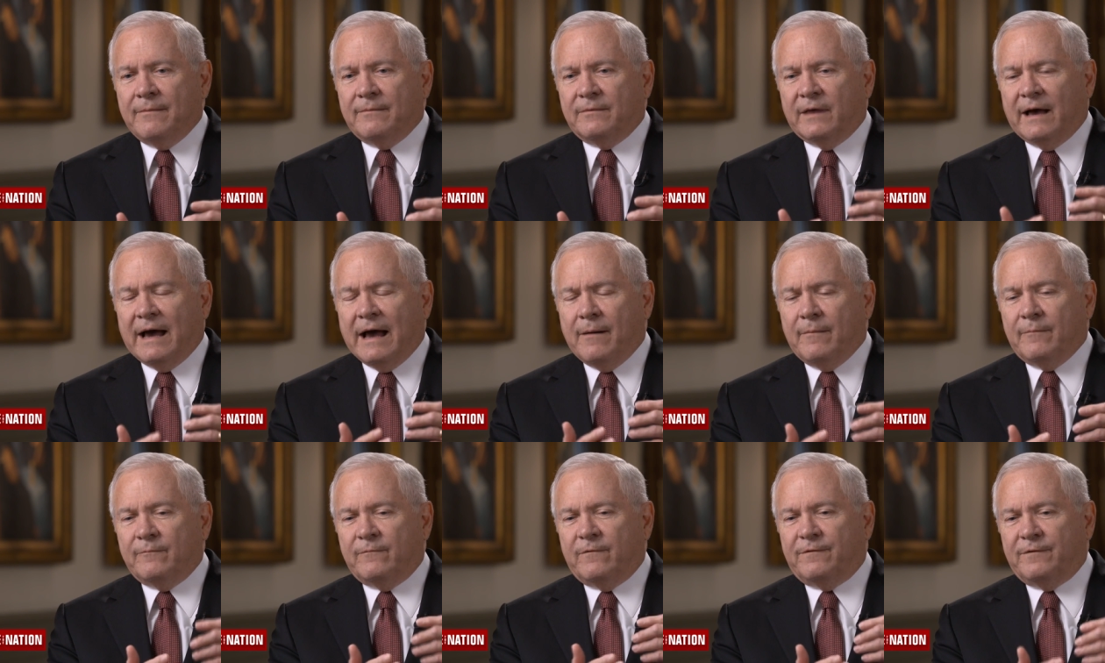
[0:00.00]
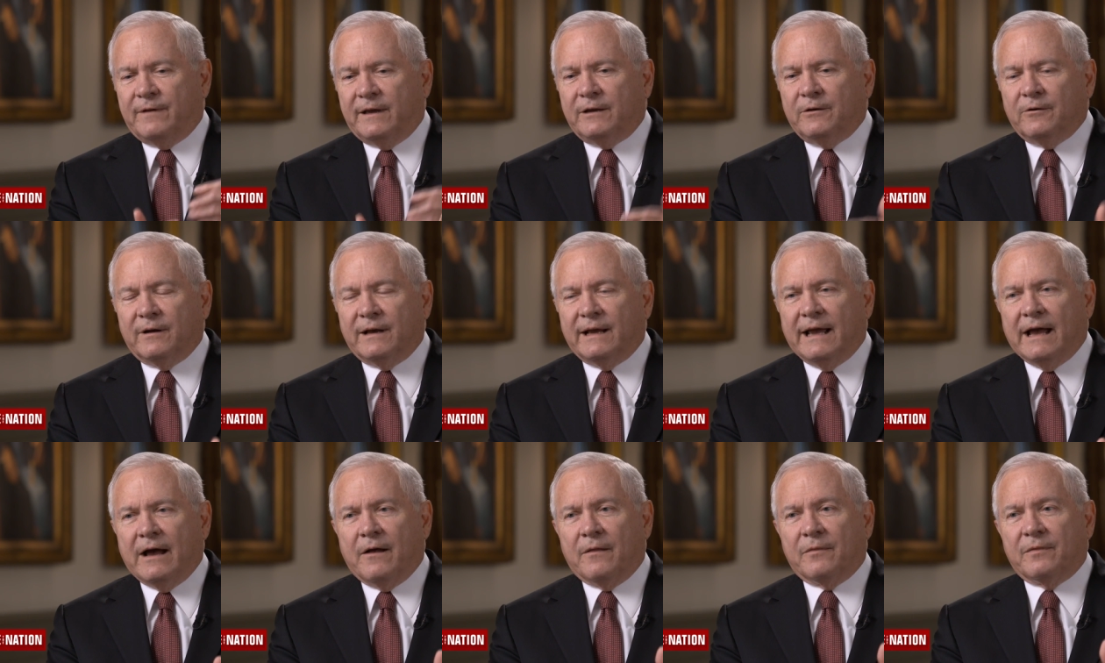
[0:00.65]
The,
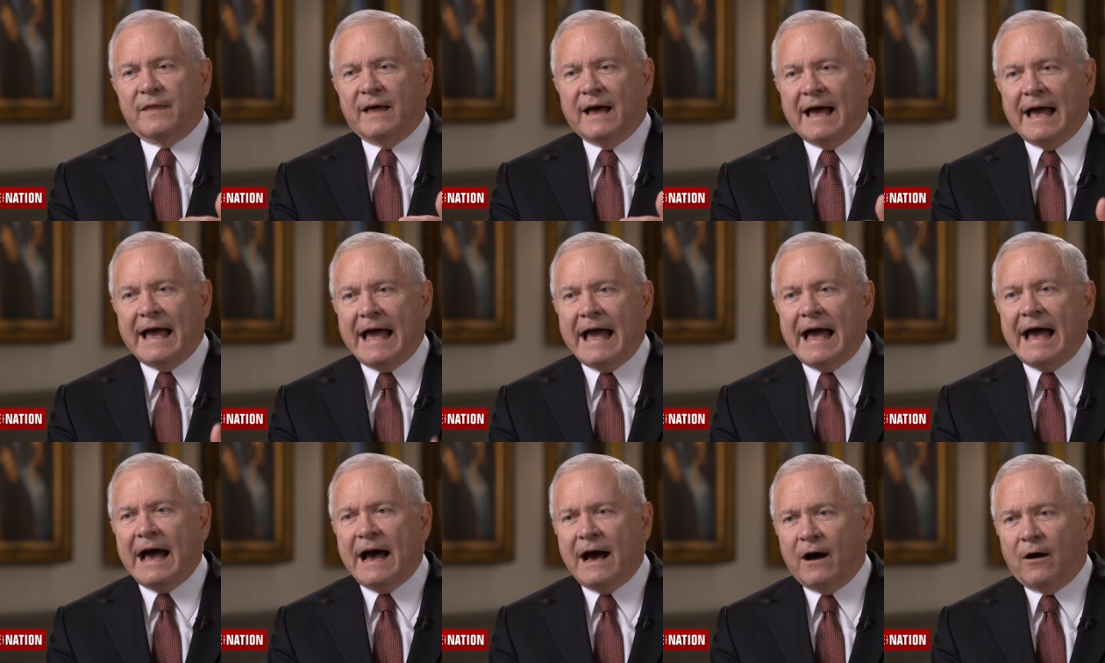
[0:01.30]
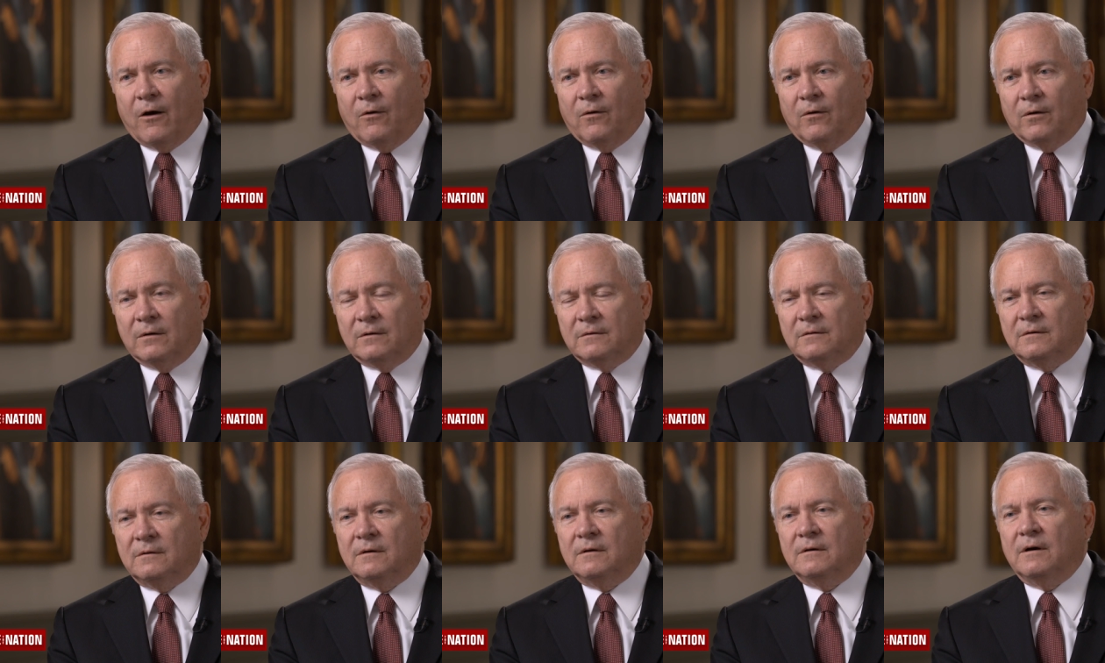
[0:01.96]
figuring out the how
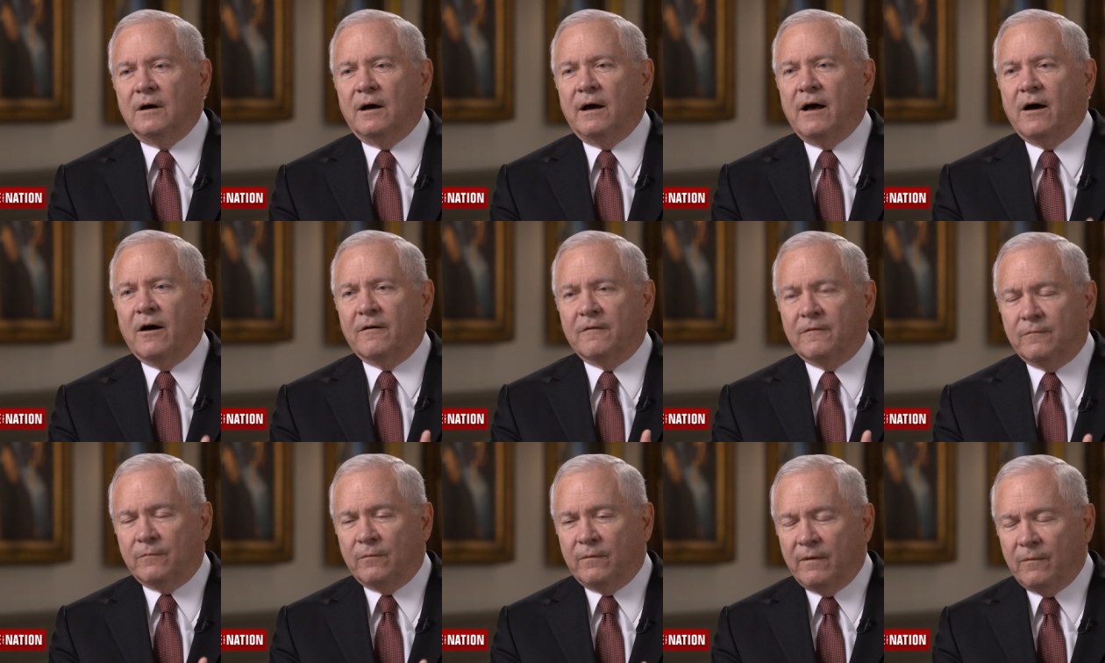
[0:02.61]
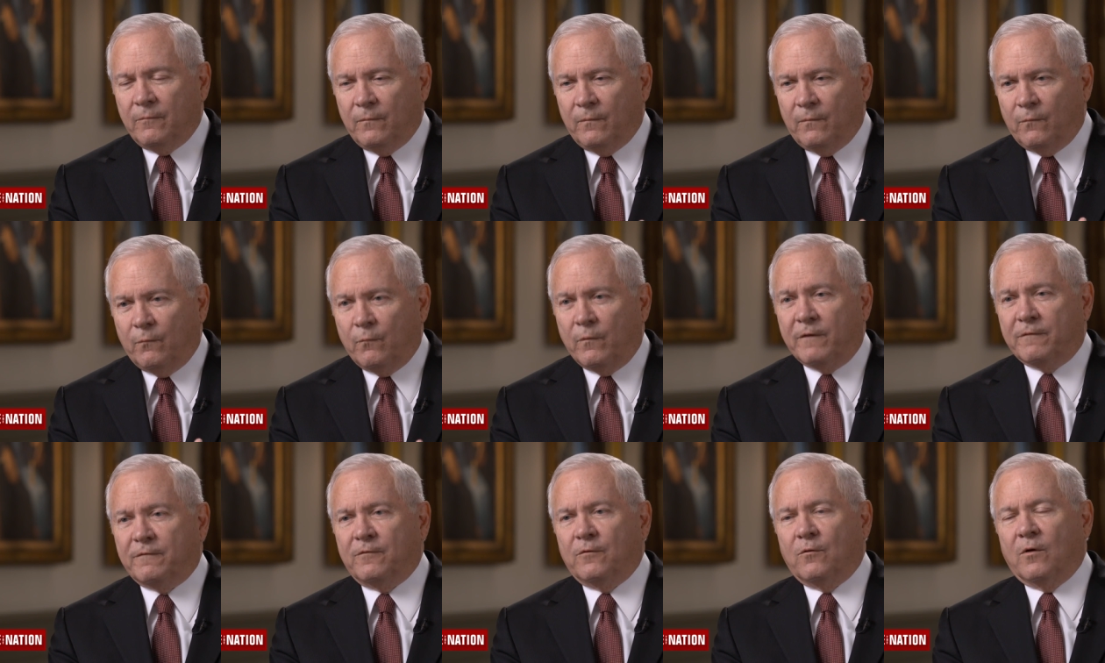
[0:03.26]
of
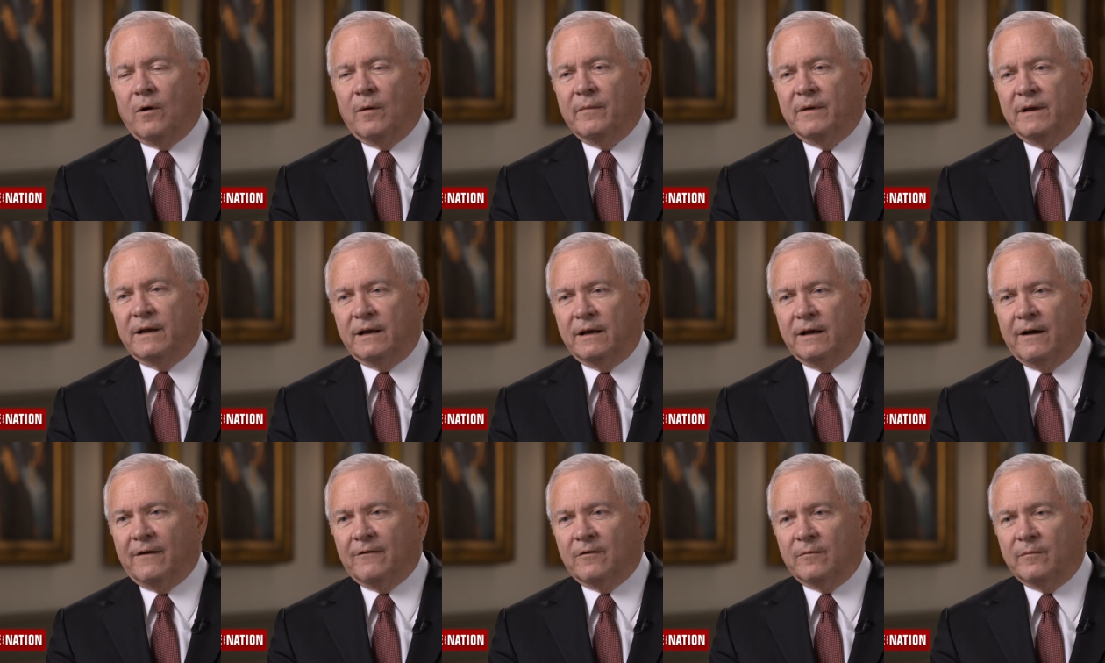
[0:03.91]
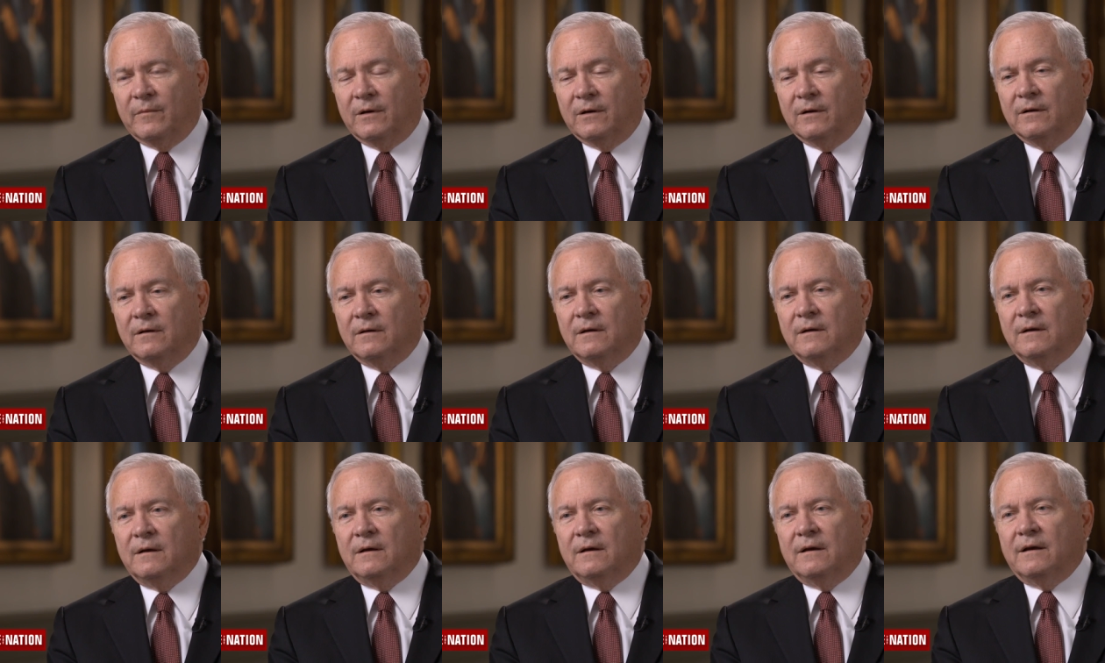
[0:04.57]
reforming government
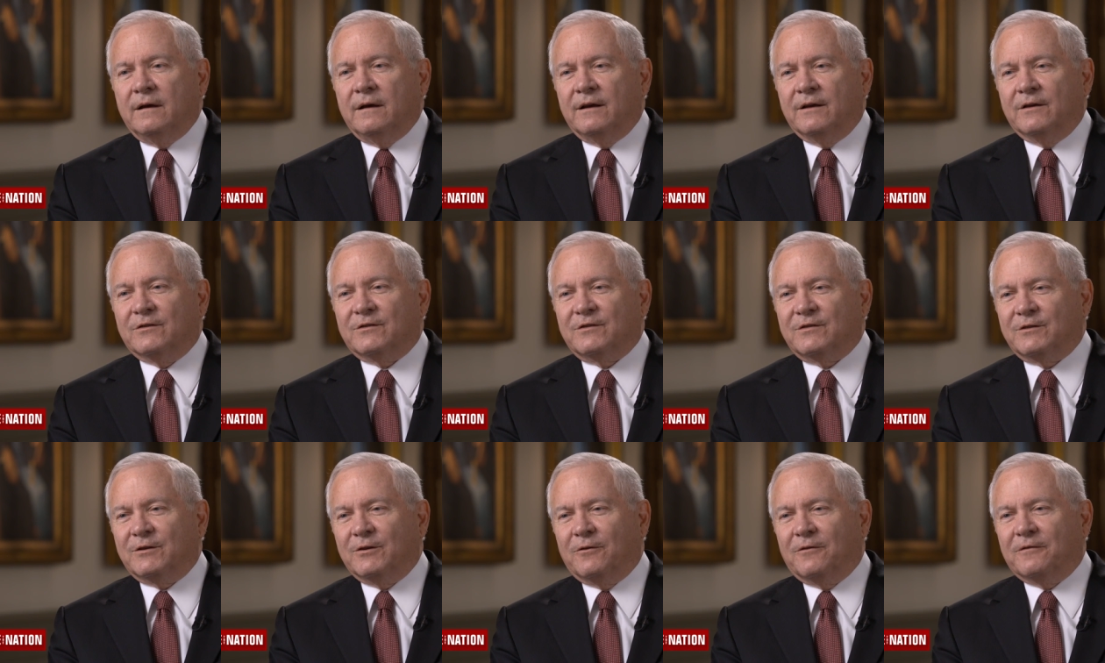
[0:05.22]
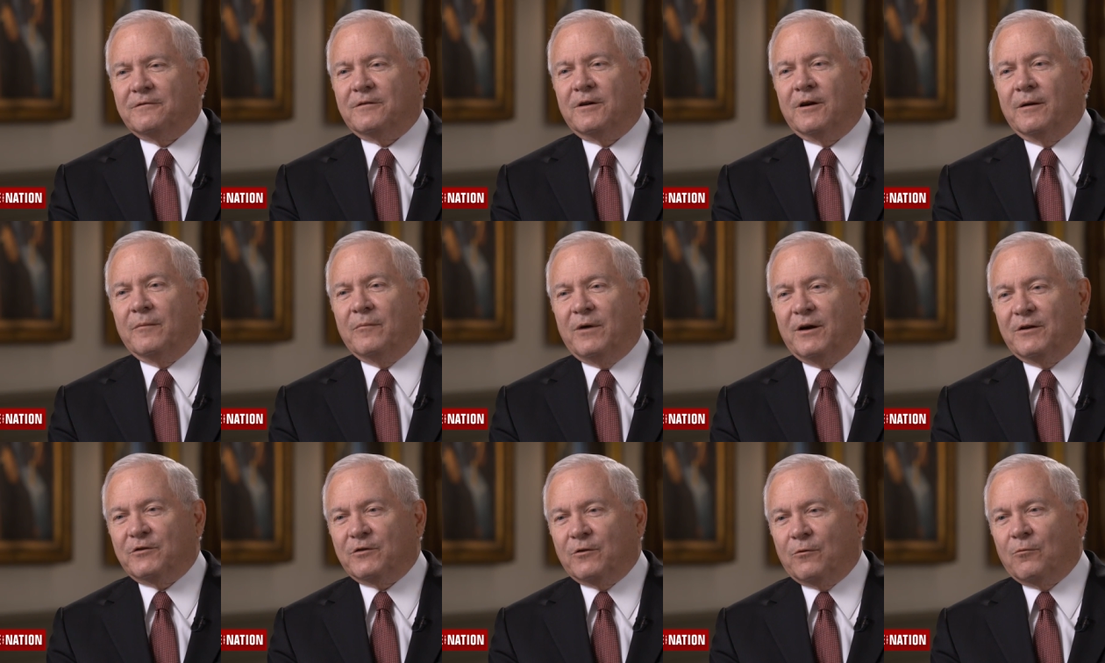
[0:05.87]
is still very
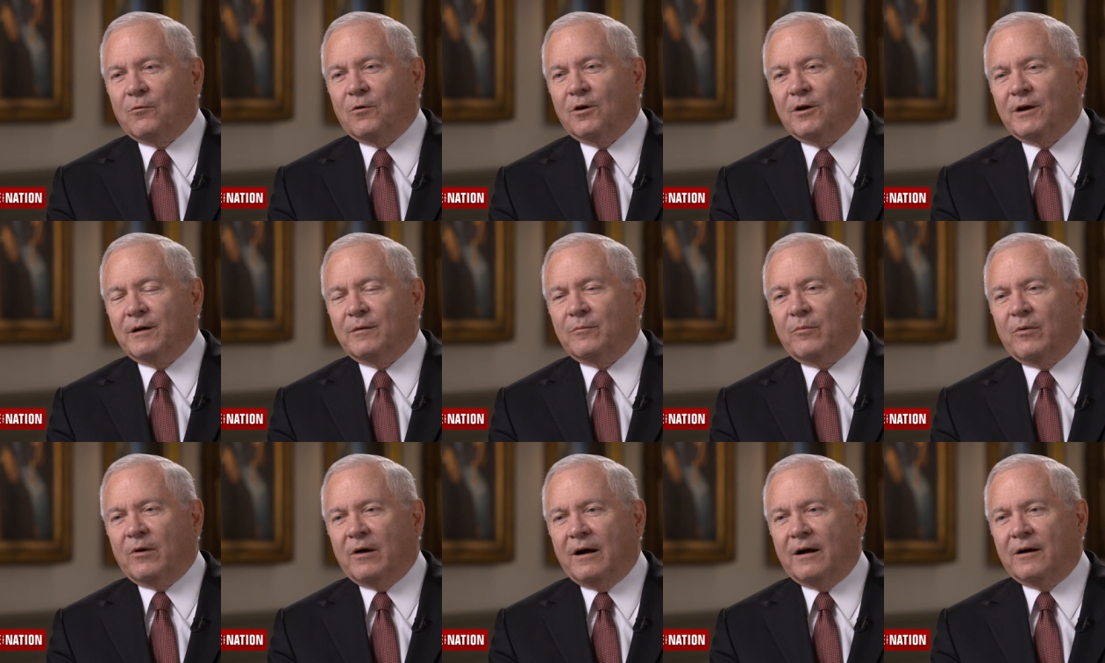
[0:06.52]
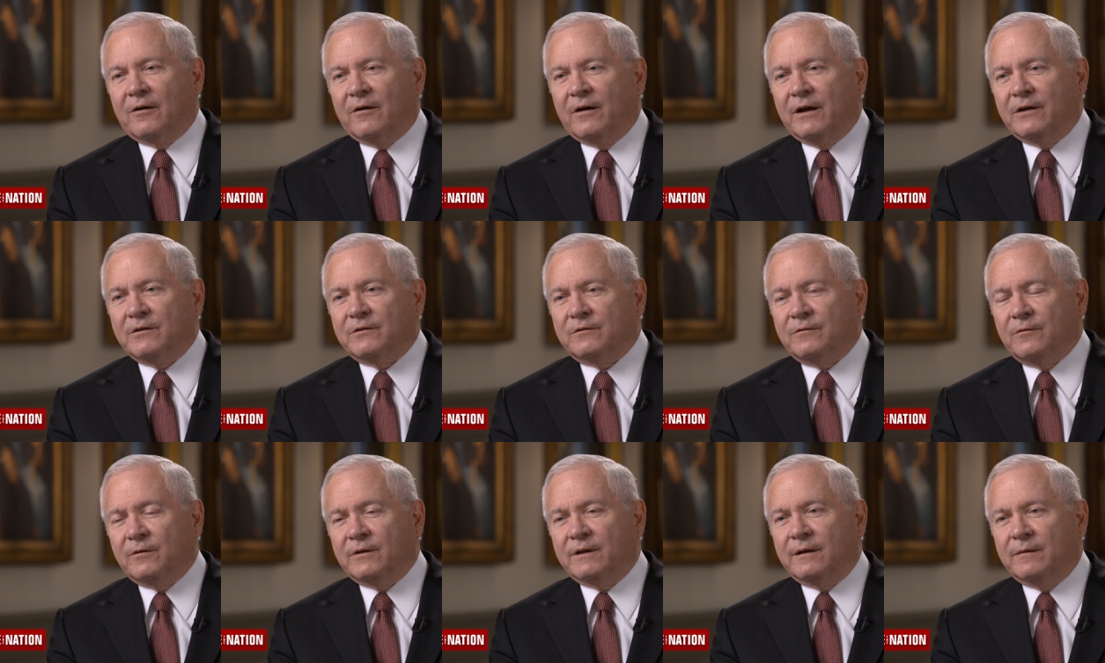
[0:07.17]
much a work in progress
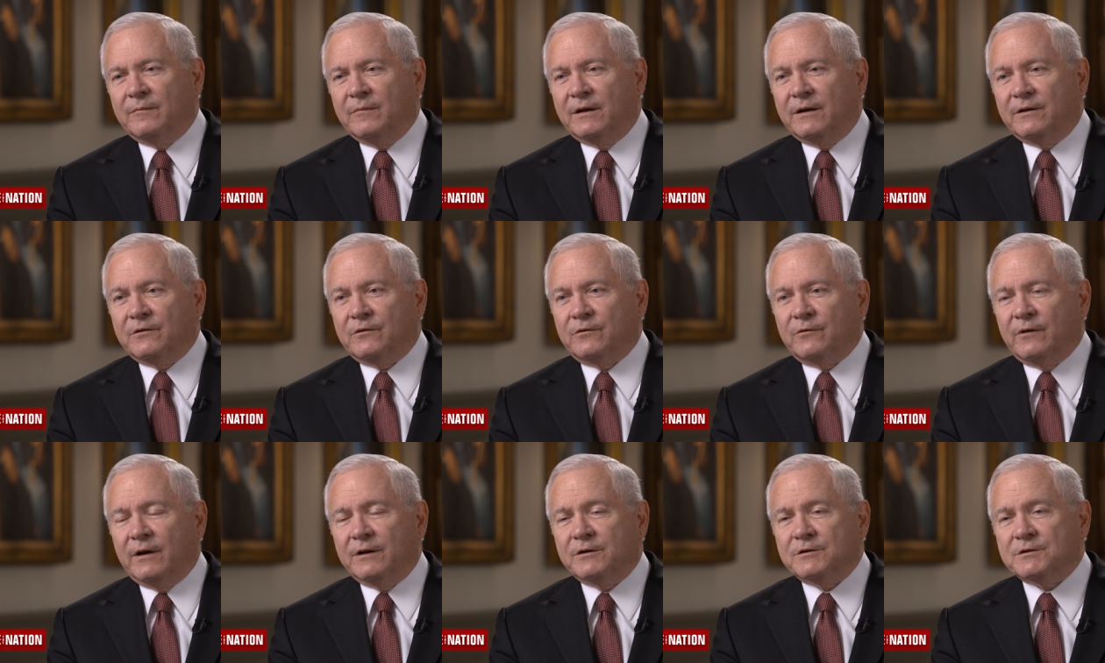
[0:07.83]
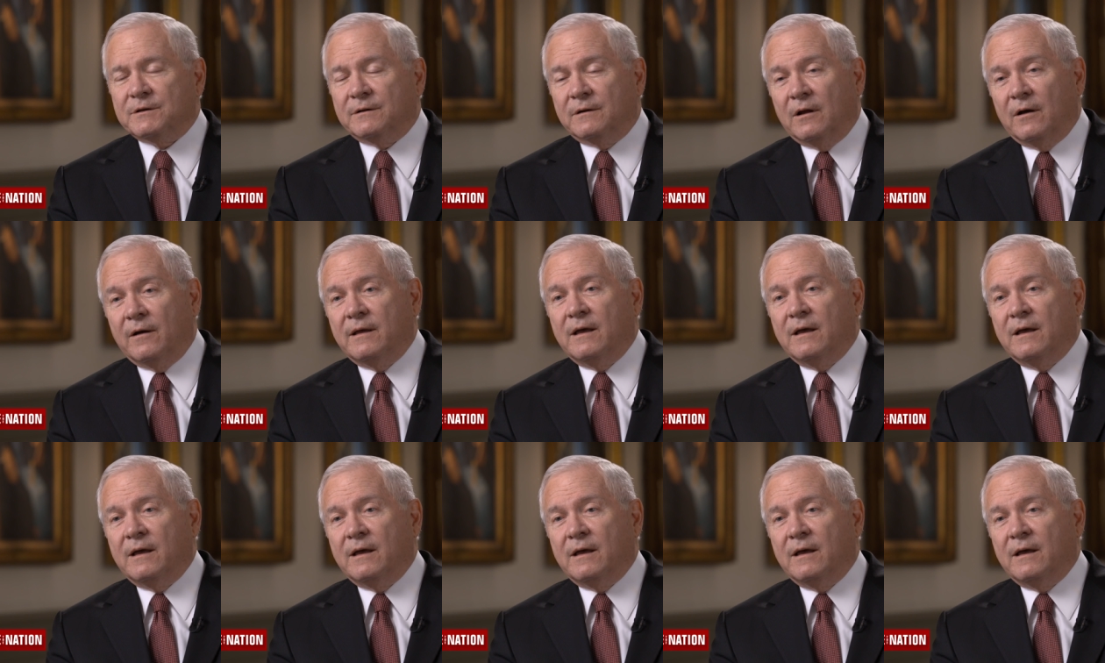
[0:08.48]
for the administration.